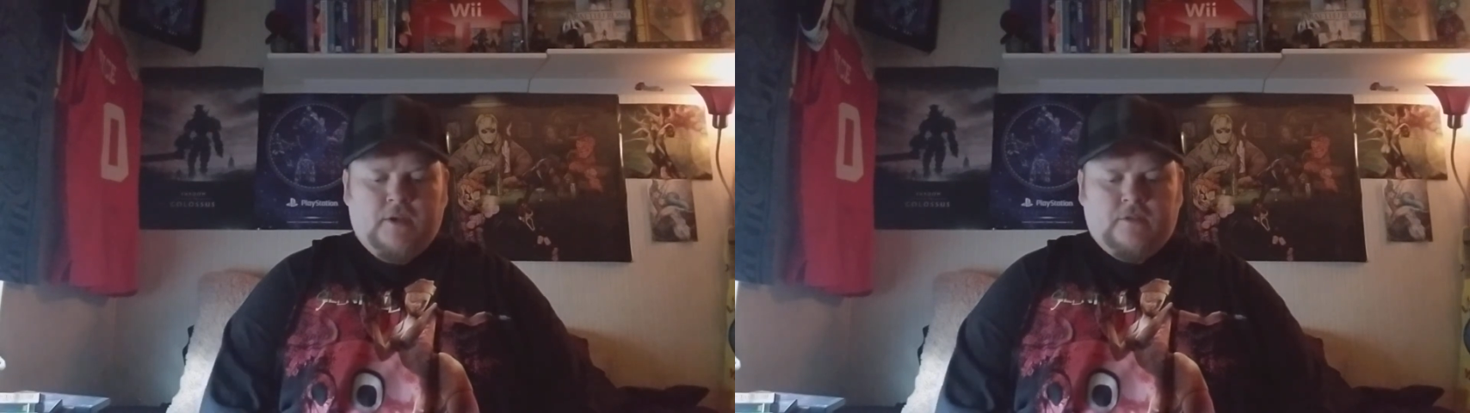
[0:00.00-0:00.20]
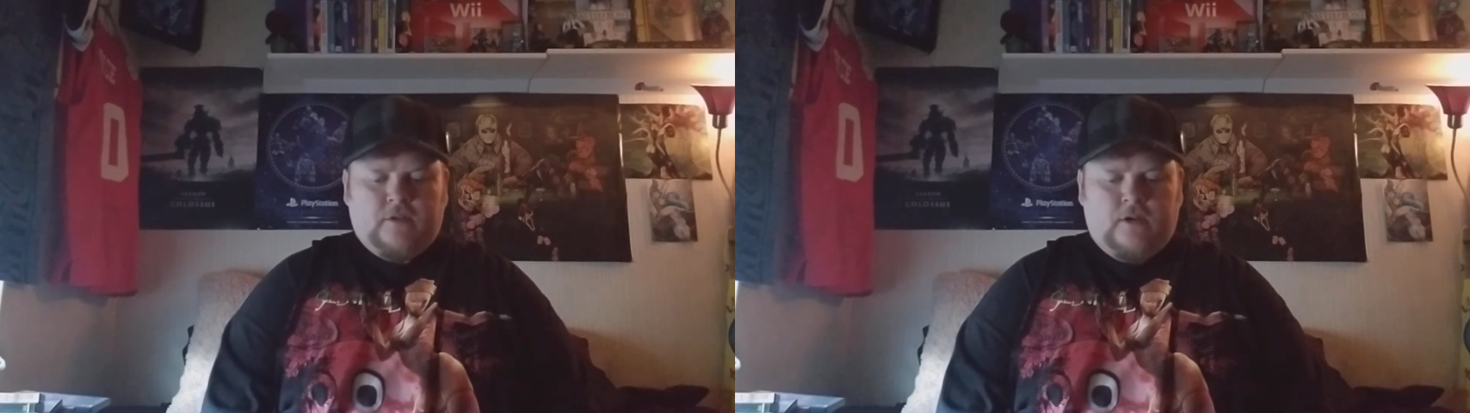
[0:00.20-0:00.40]

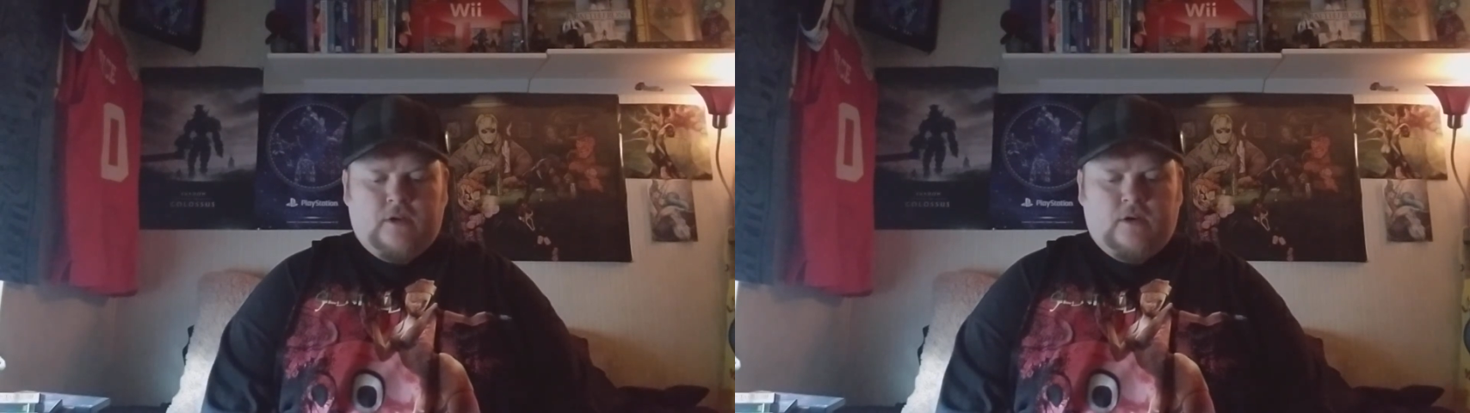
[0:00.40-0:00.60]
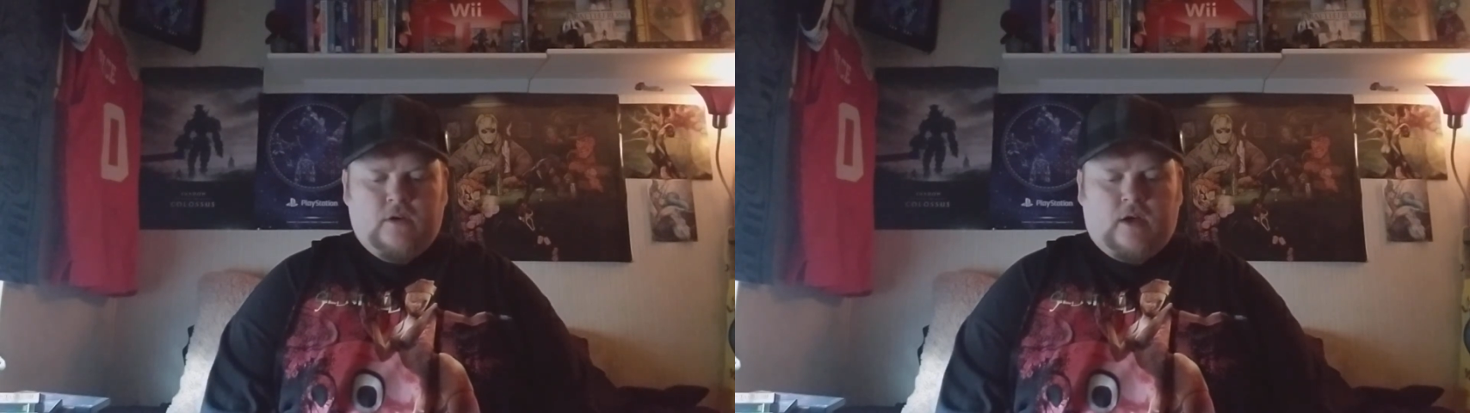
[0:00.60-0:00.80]

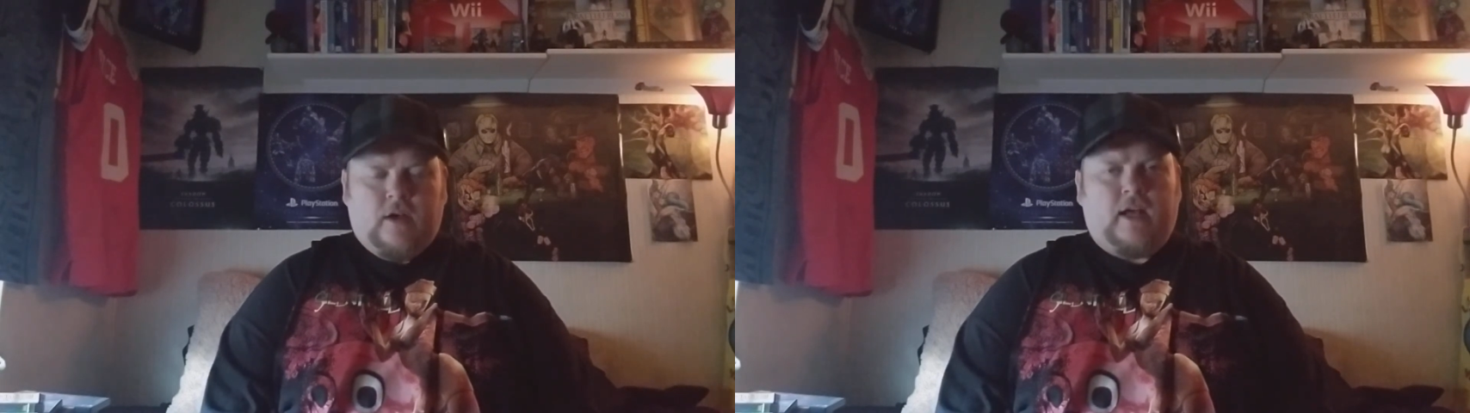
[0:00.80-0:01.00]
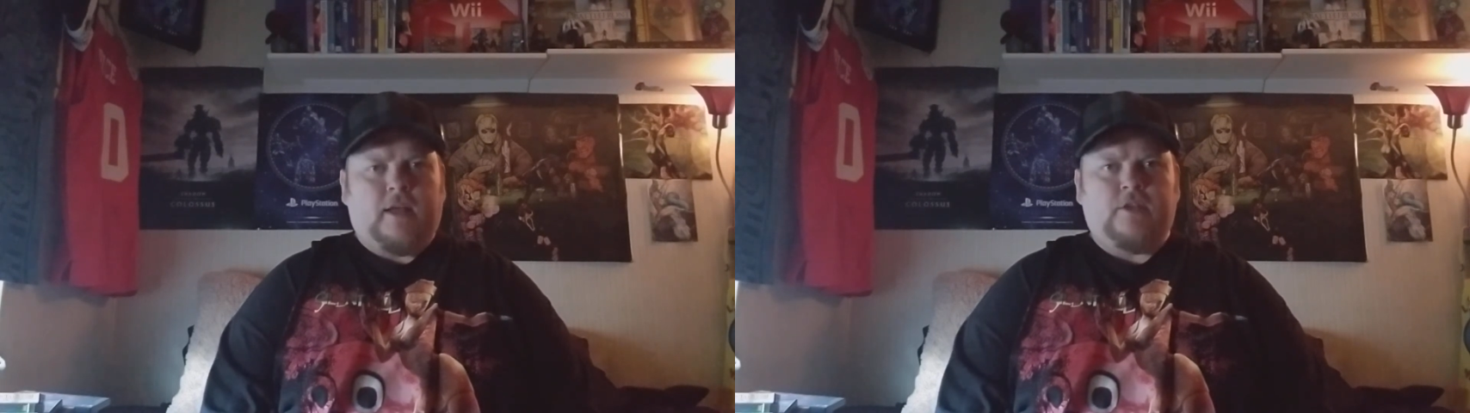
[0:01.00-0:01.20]
So
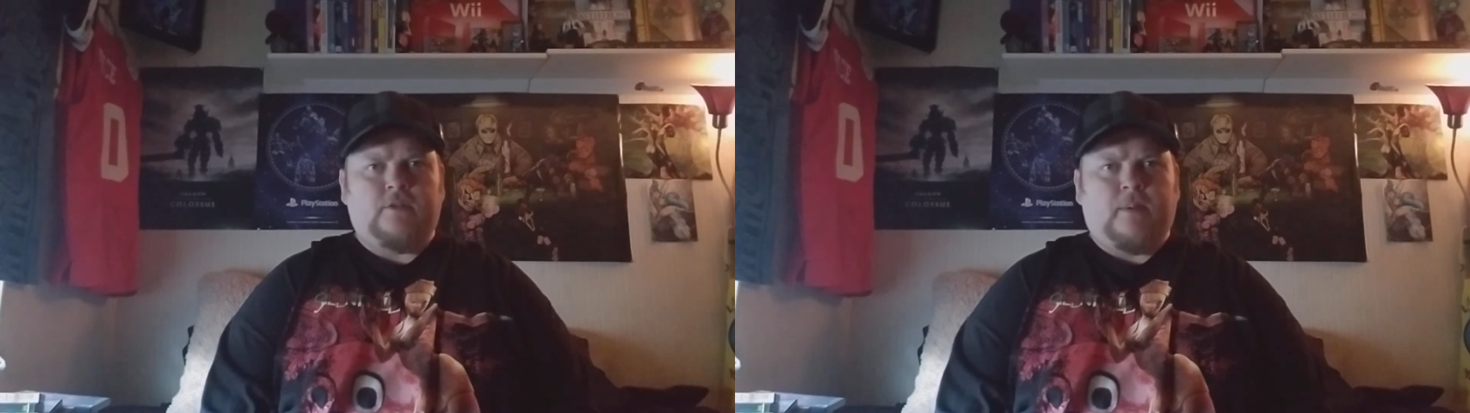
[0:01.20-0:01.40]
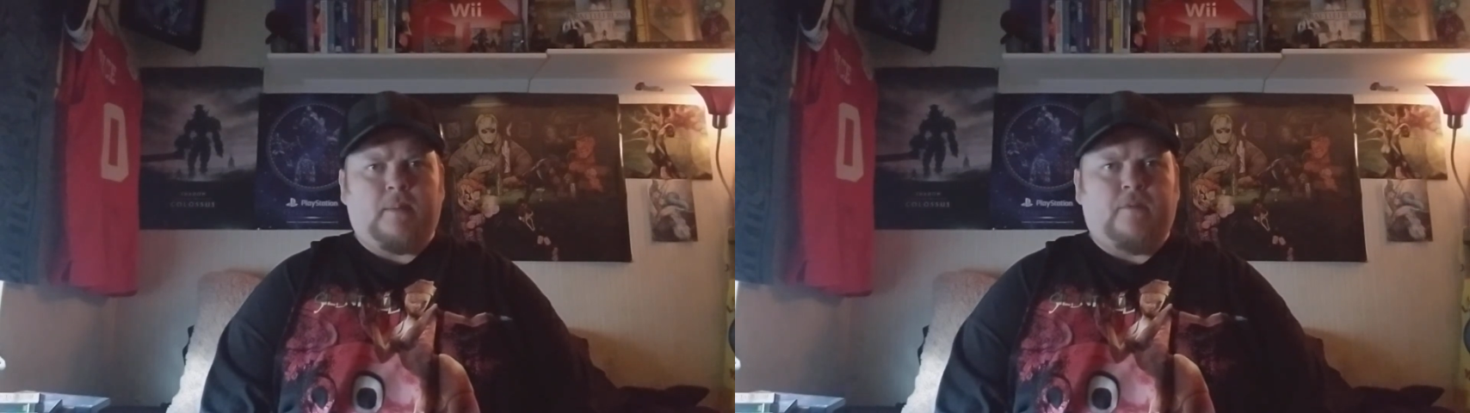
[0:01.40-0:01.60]
I
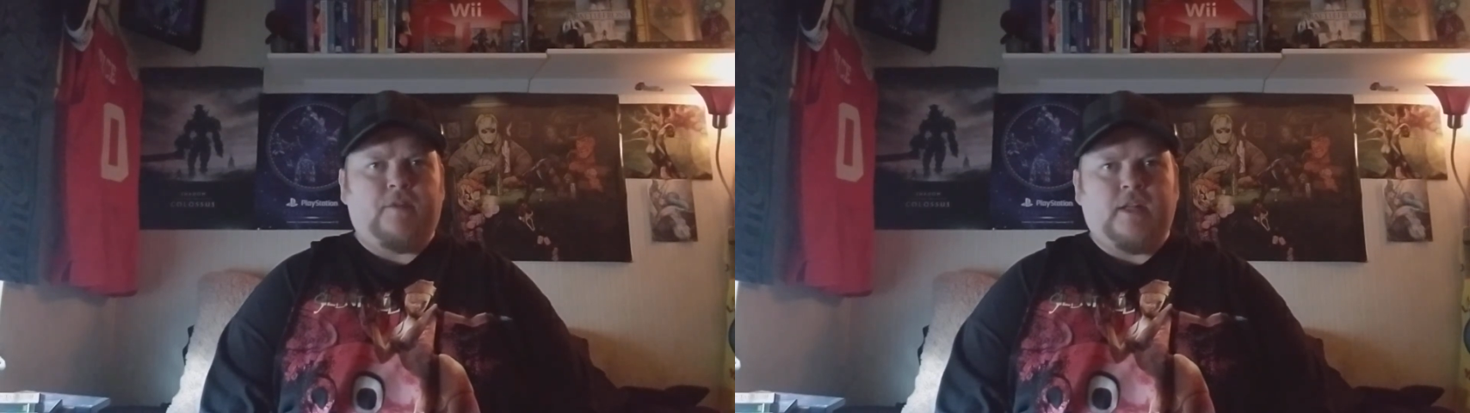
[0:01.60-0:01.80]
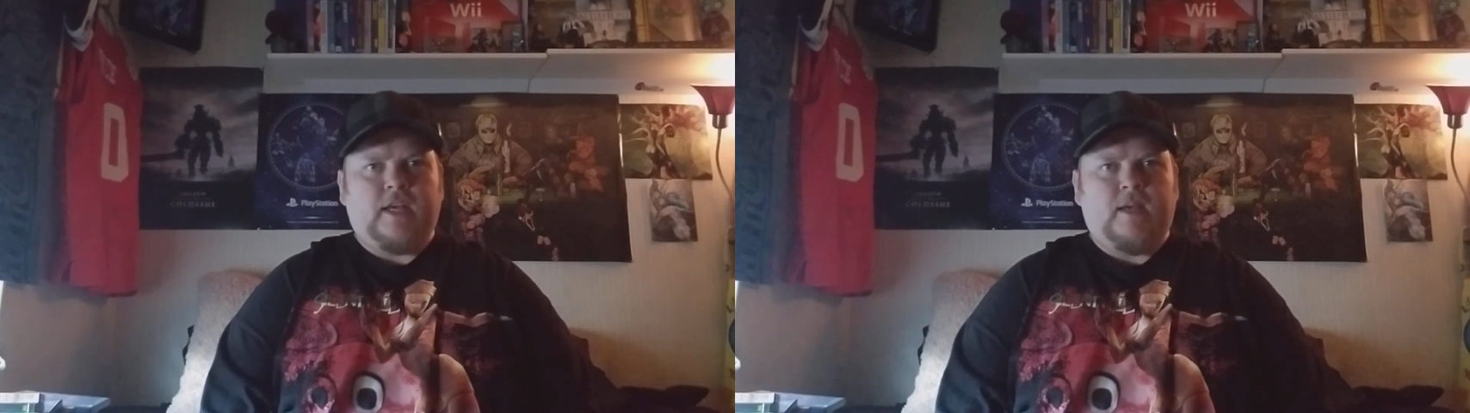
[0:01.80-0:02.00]
usually buy my
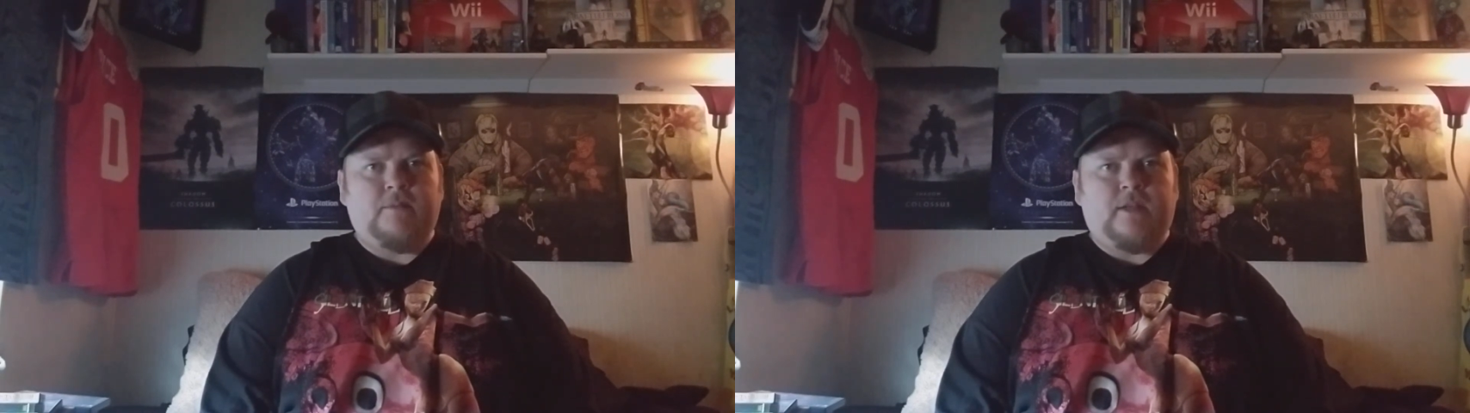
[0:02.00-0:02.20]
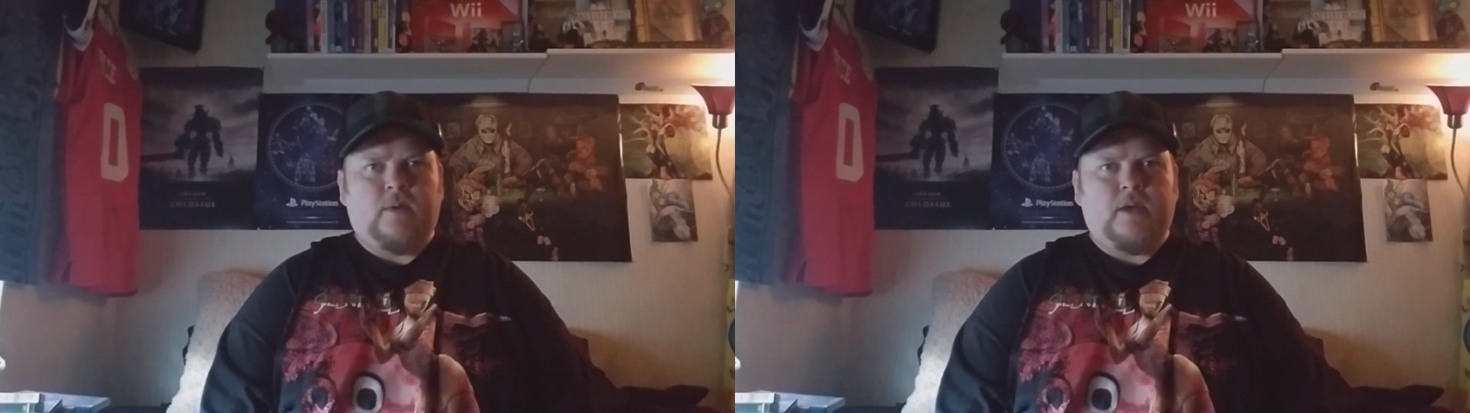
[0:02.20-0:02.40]
Vita
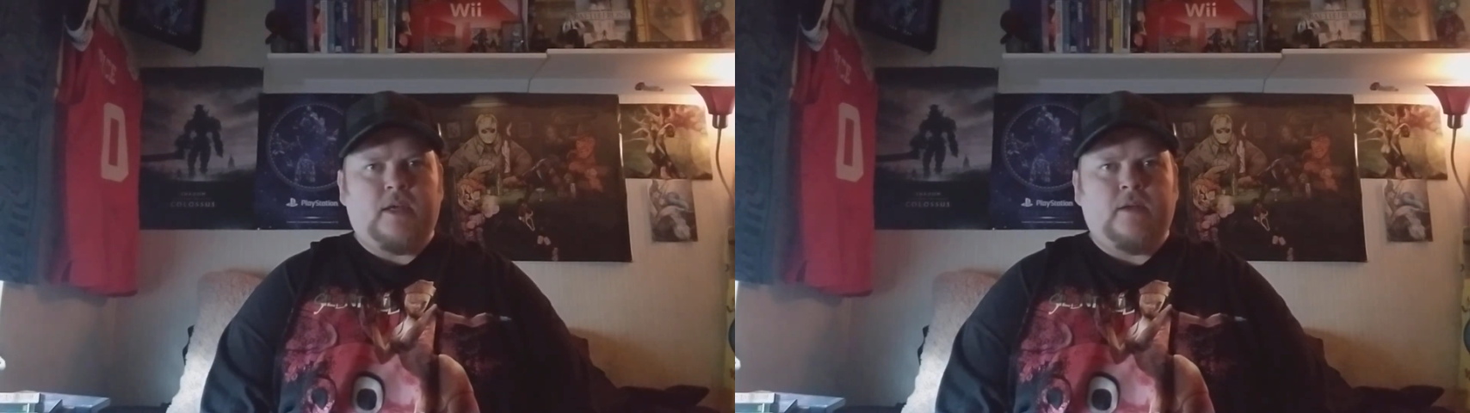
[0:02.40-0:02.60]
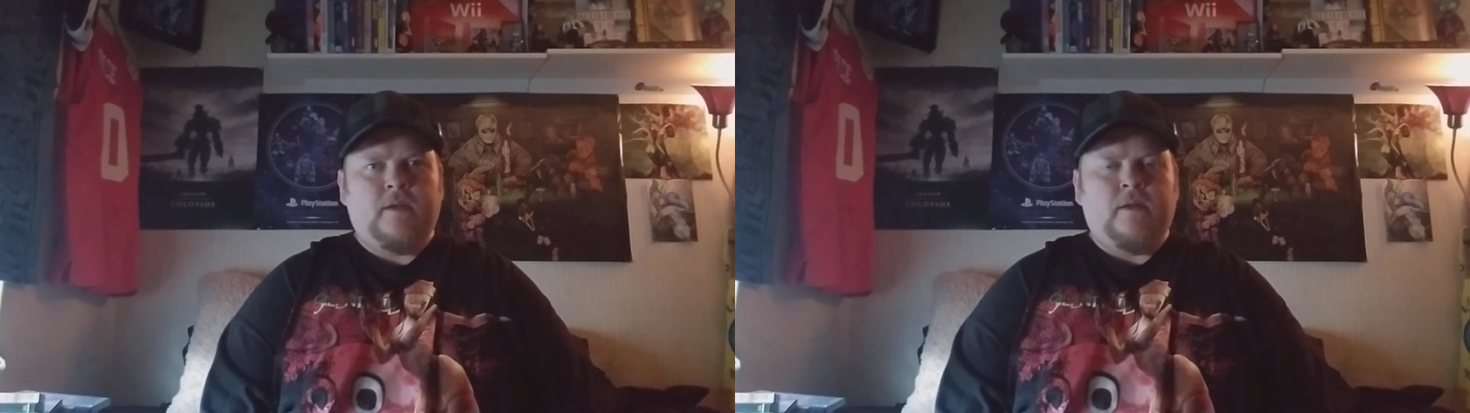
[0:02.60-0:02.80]
games that way.